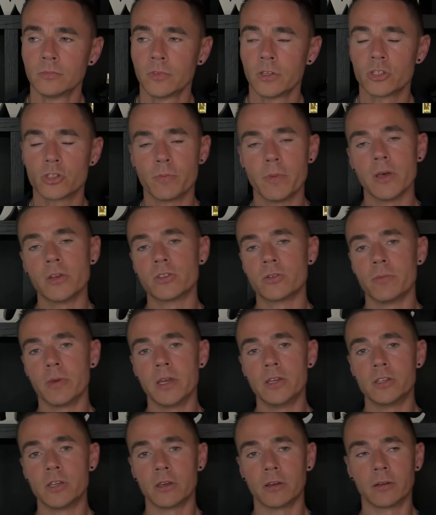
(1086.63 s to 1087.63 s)
It smells
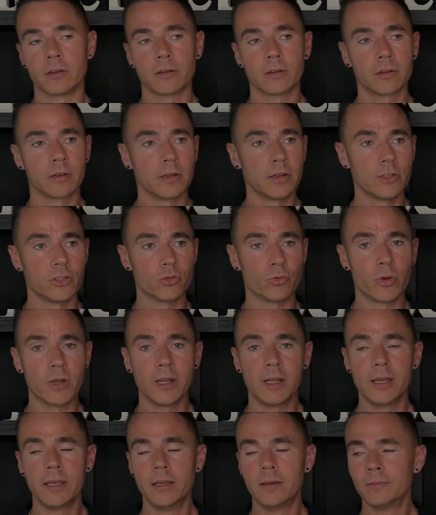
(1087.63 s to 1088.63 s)
amazing. It's
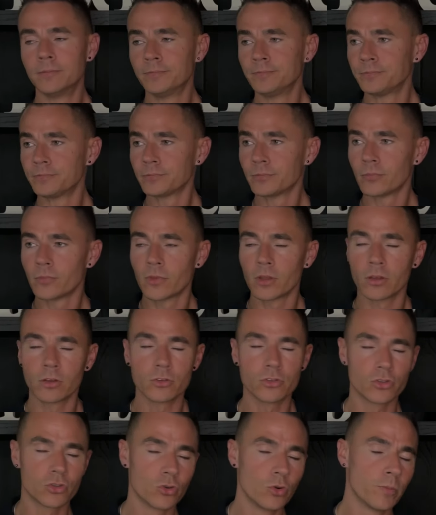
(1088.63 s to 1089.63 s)
really
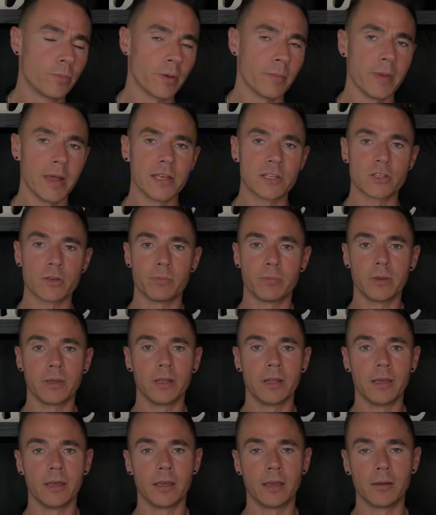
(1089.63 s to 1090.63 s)
super mass
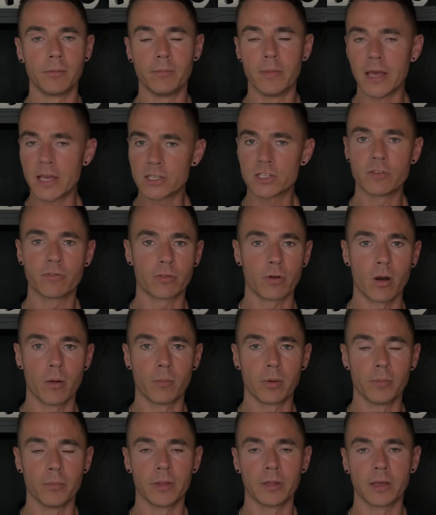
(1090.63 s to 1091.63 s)
appealing, massive
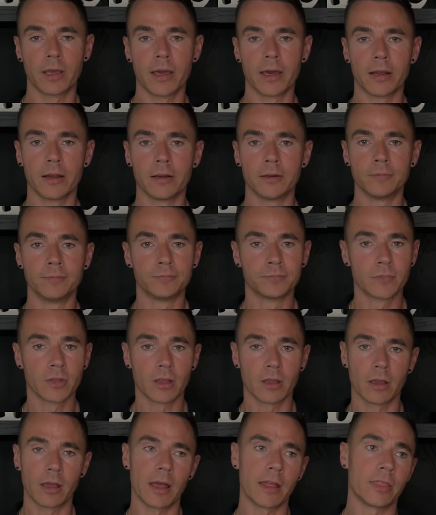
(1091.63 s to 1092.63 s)
compliment getter.
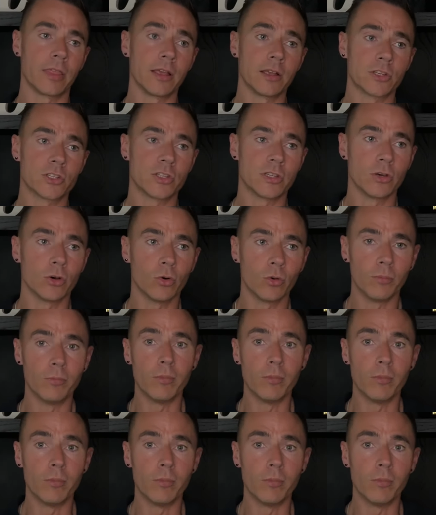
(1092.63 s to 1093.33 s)
I think still